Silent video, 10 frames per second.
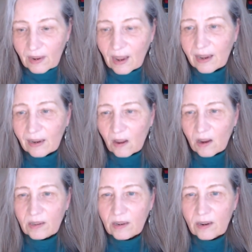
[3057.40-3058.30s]
kind of
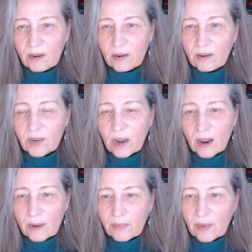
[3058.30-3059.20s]
lost a year of
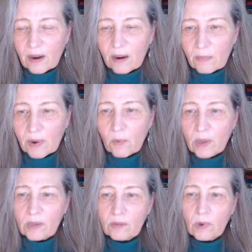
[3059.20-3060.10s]
time there. But
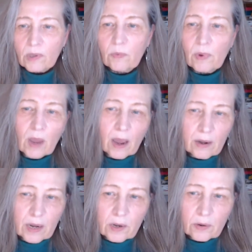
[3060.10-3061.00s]
once we got
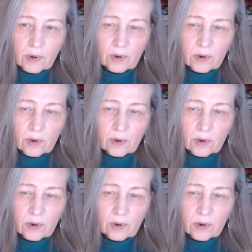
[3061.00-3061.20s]
into a